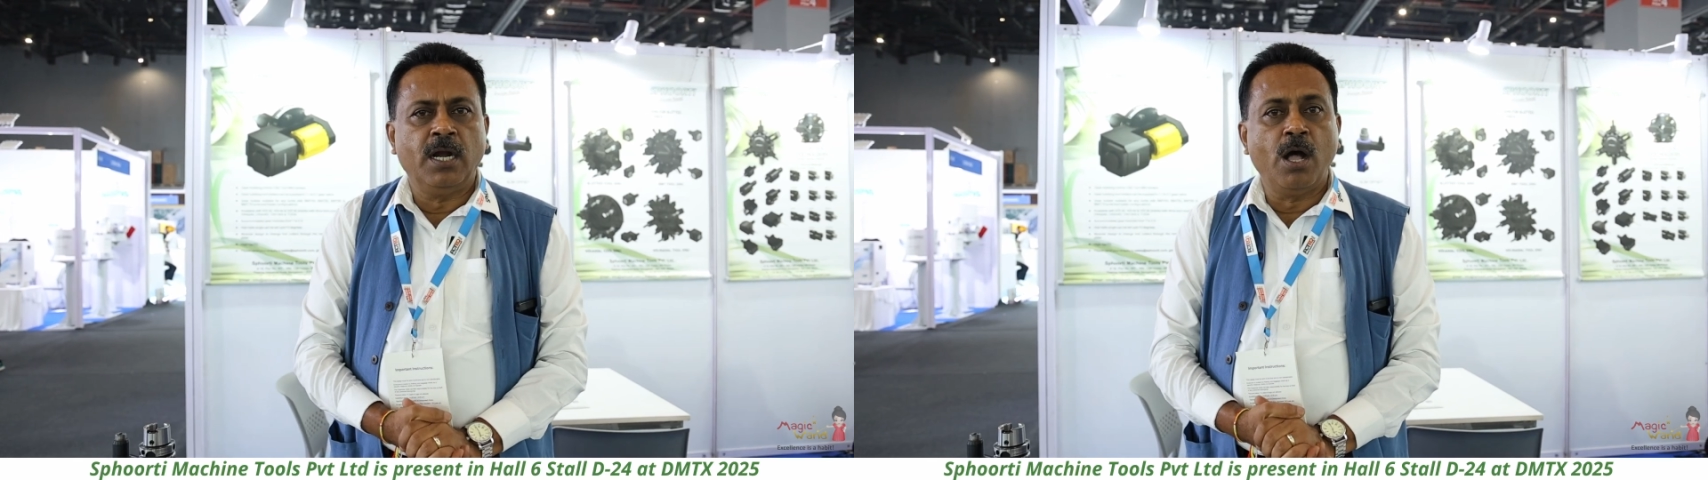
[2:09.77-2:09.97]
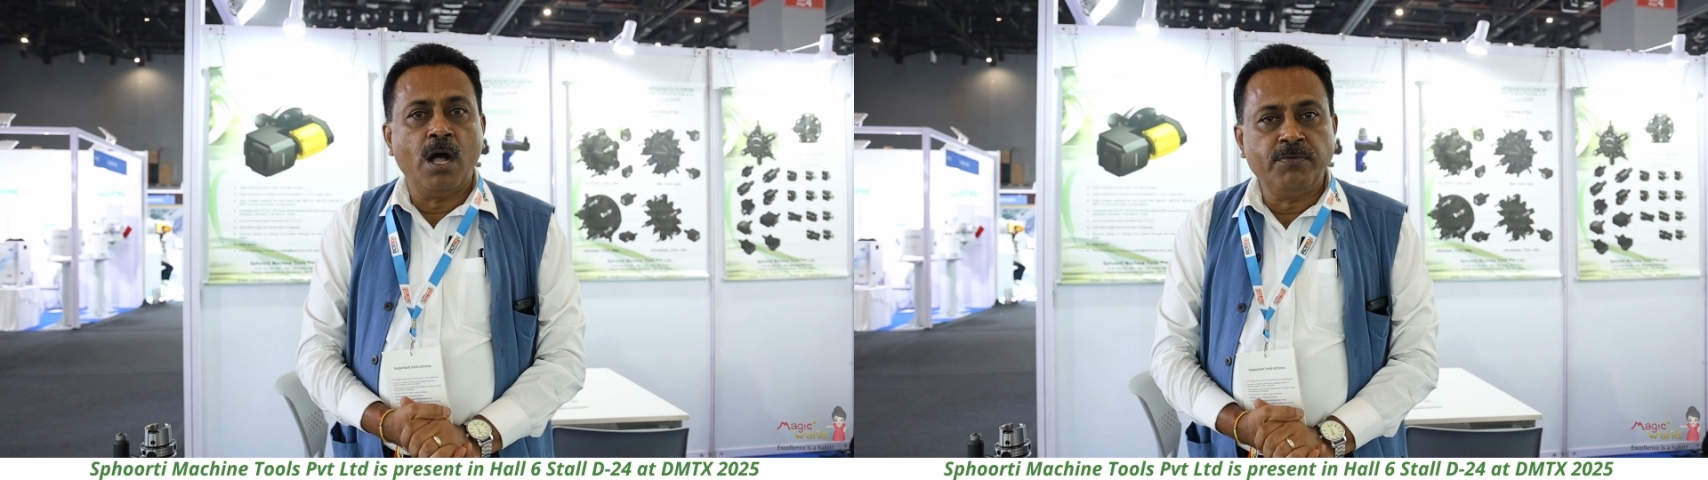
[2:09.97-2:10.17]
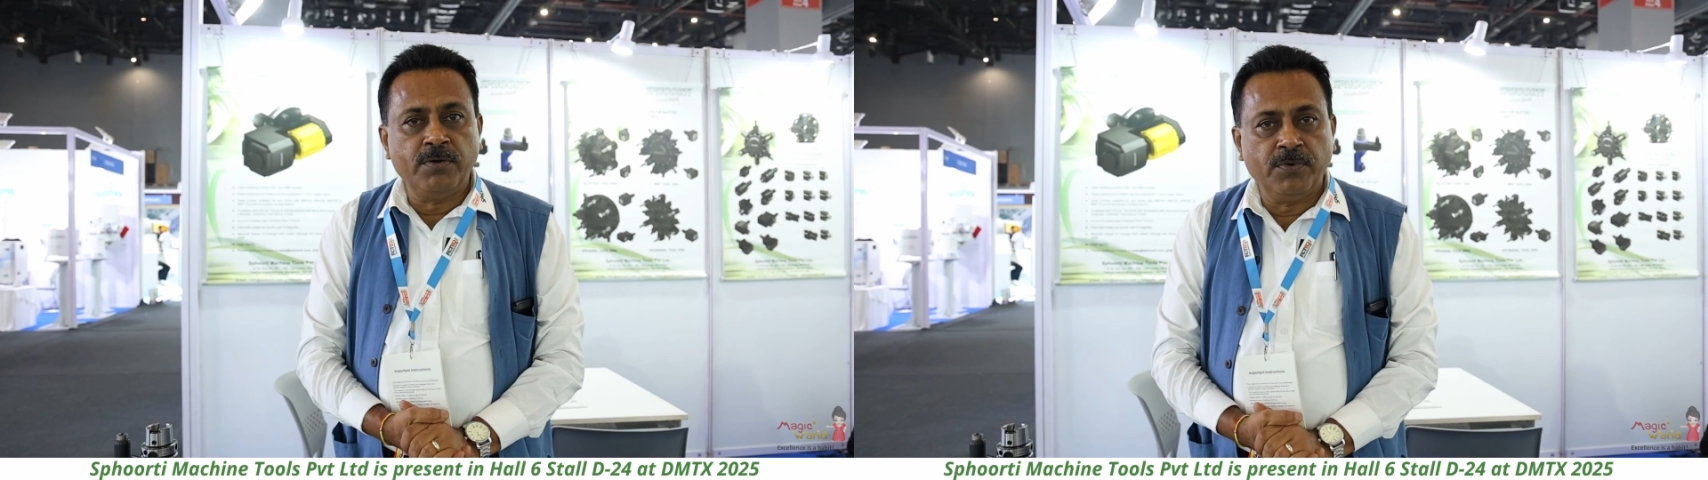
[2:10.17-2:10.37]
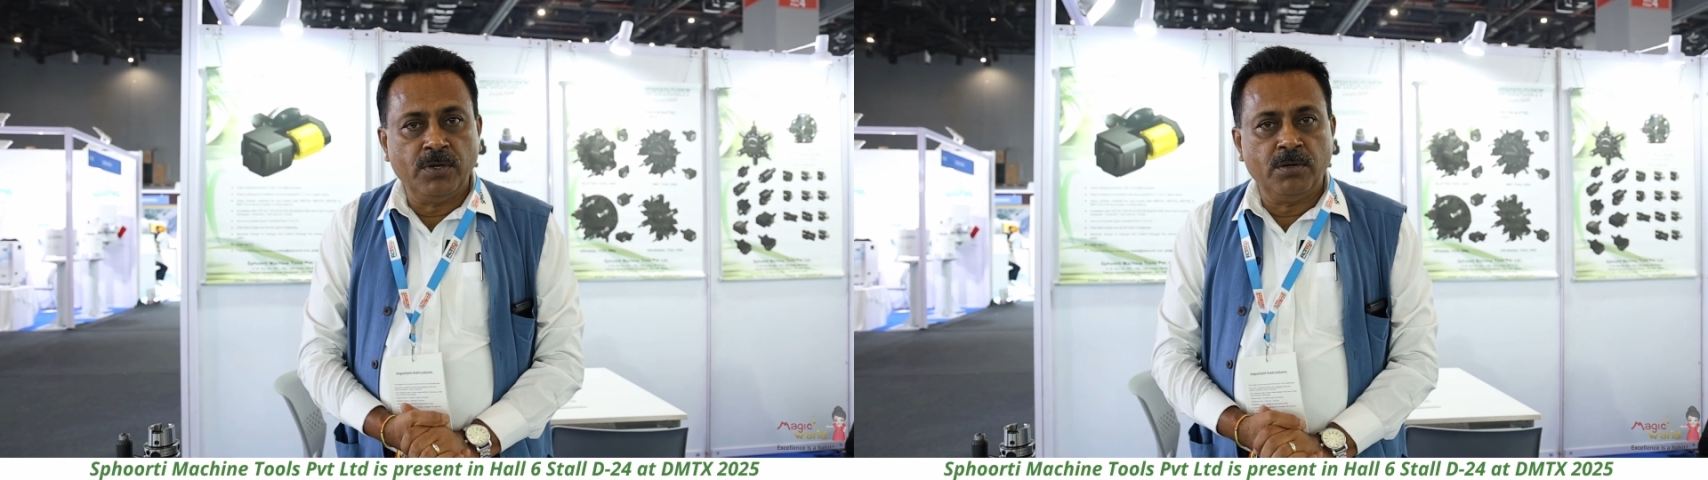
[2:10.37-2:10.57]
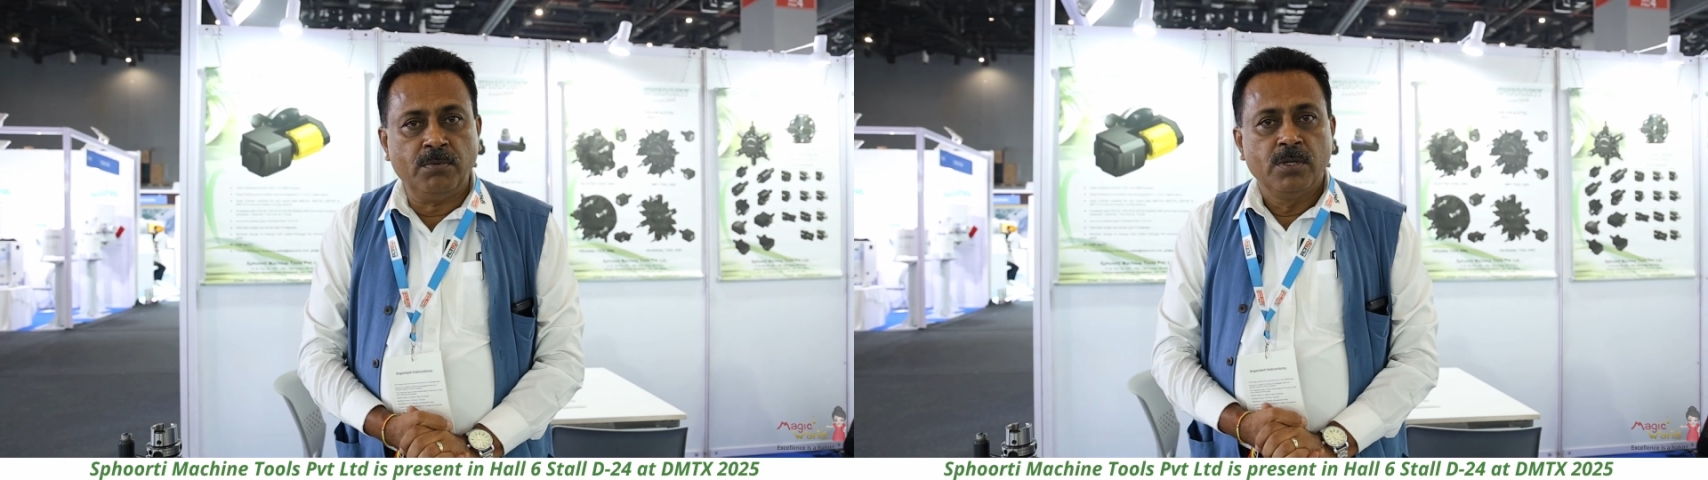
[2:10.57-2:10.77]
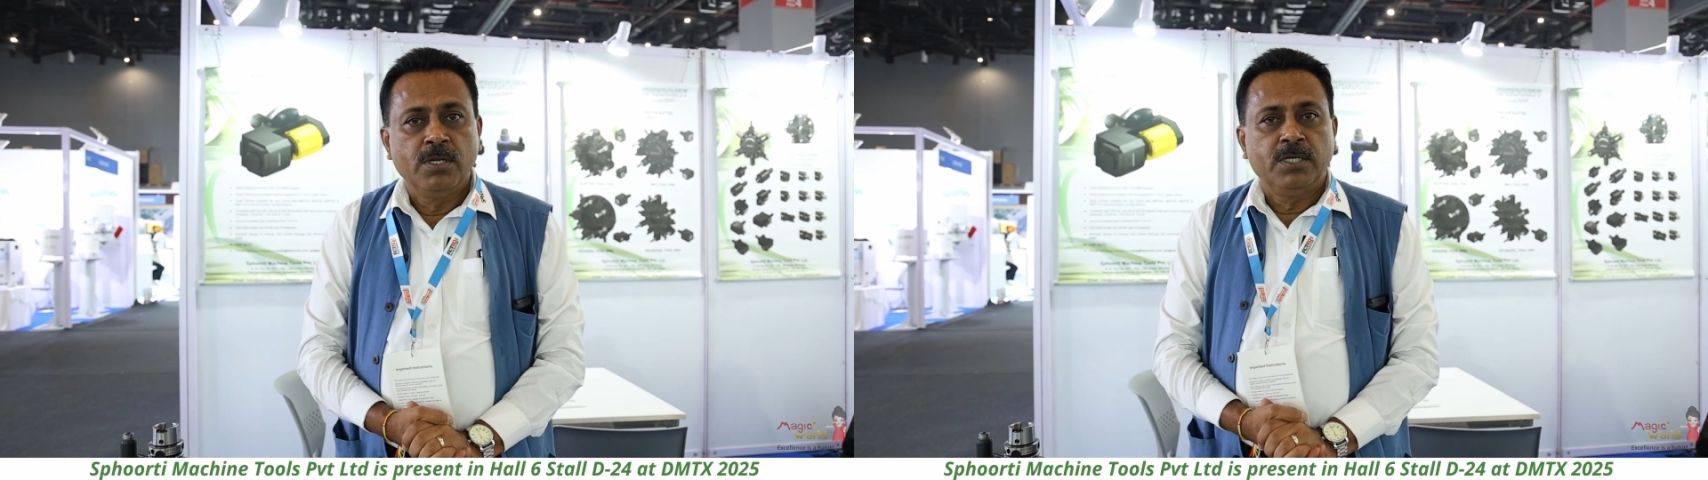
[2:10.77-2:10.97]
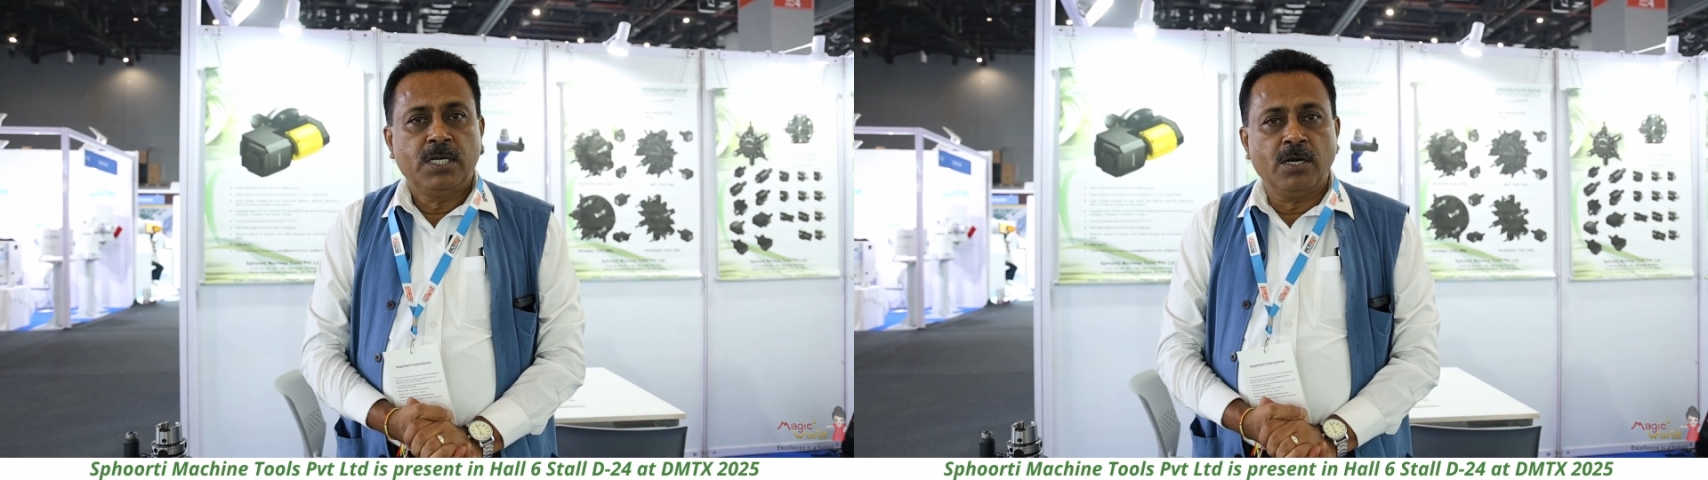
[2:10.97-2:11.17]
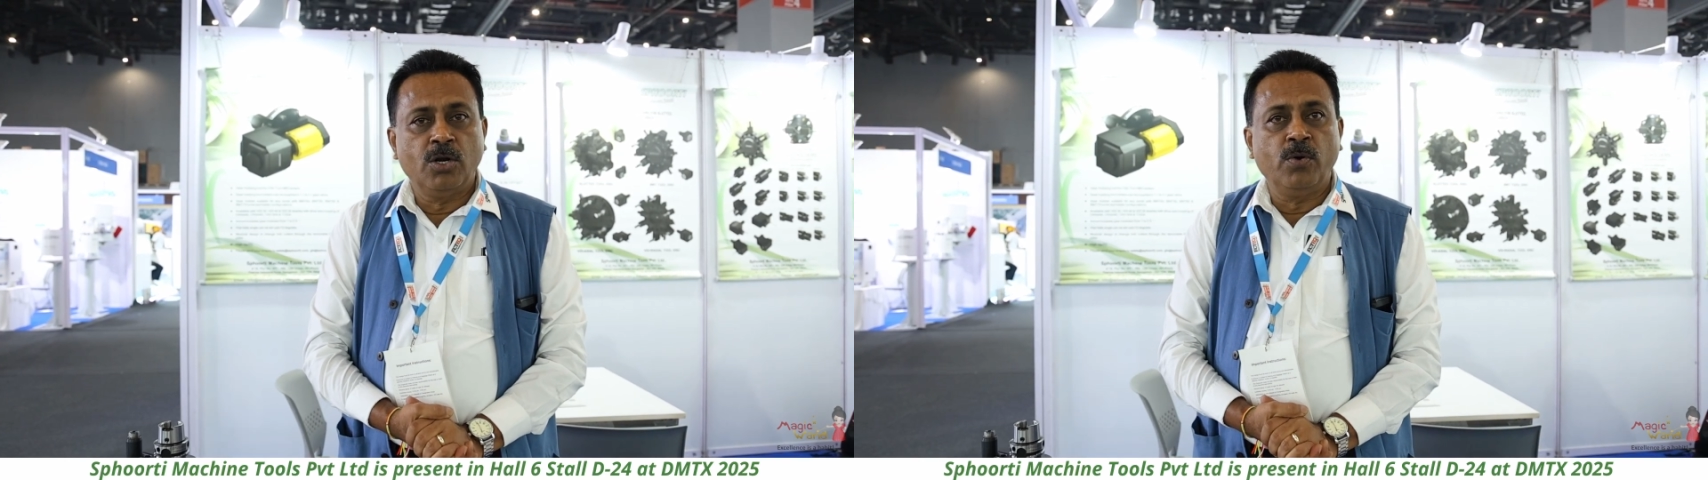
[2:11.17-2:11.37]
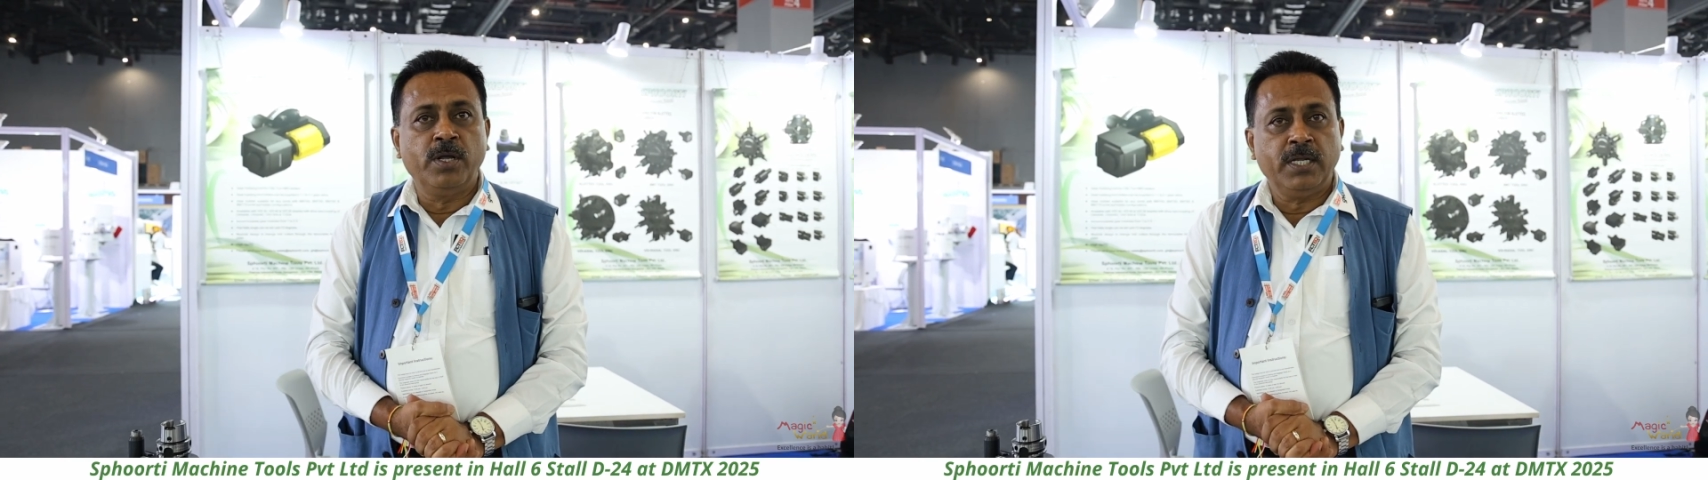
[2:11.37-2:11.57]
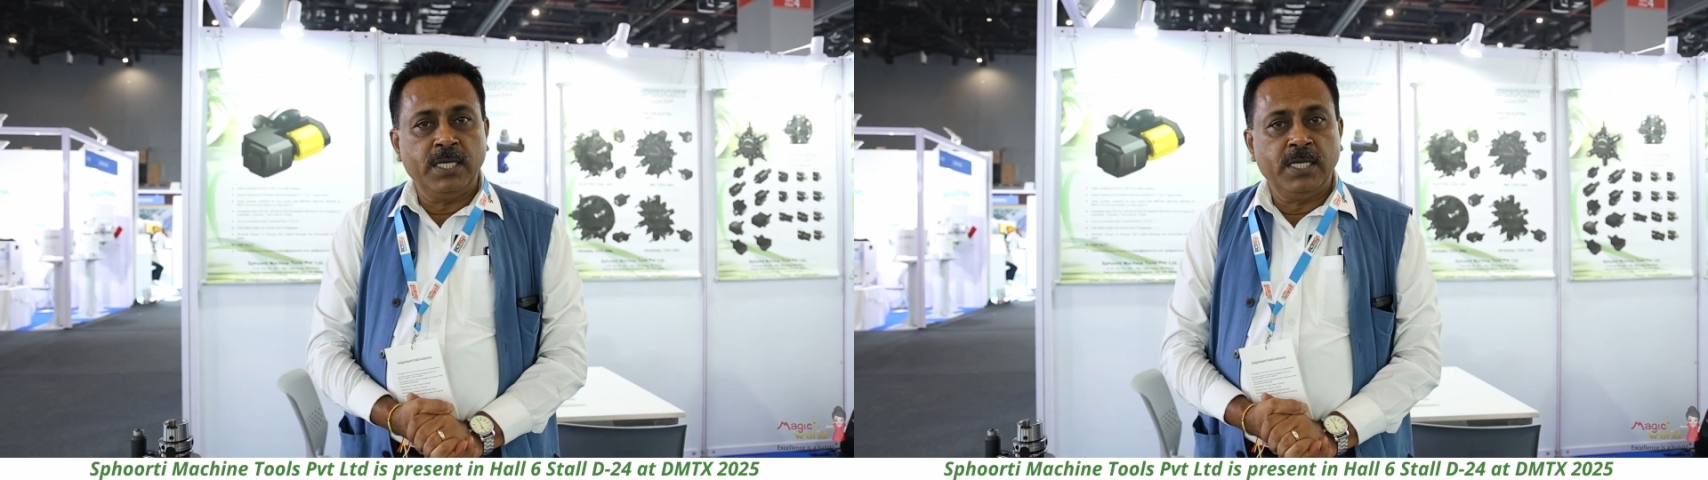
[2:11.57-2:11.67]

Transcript: And half of our turnover